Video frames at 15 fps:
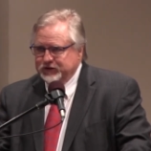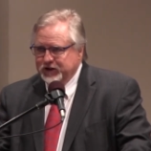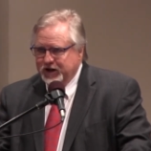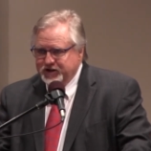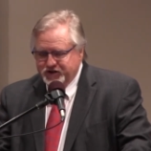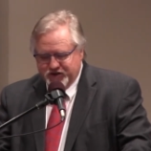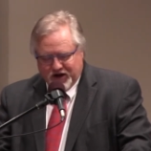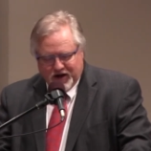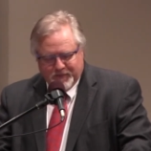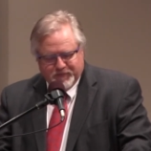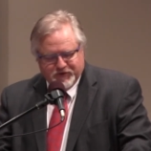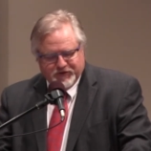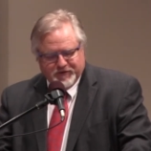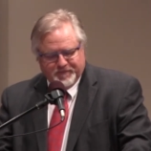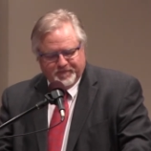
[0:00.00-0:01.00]
Gun
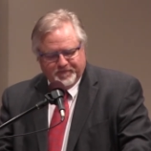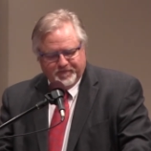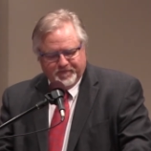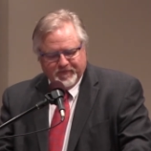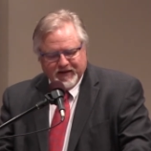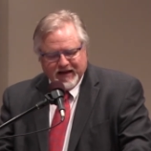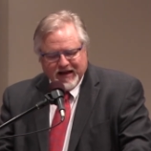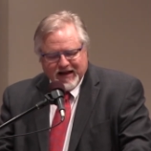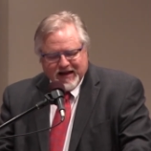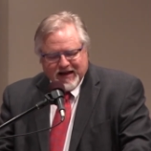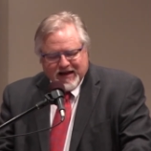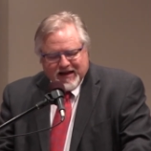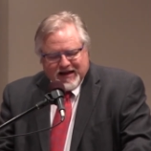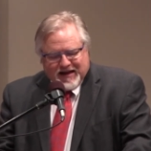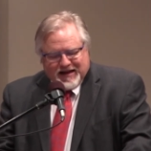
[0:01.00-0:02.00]
shops.
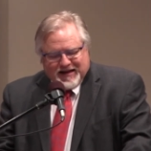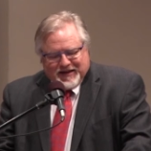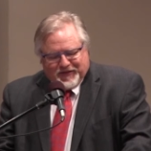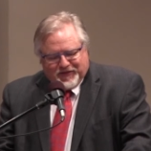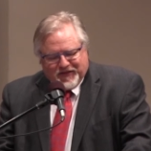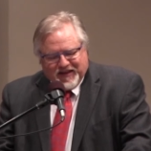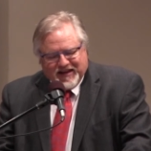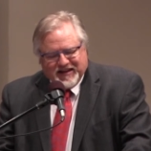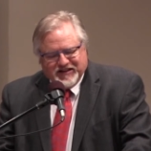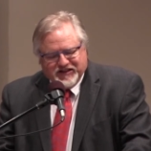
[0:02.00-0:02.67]
The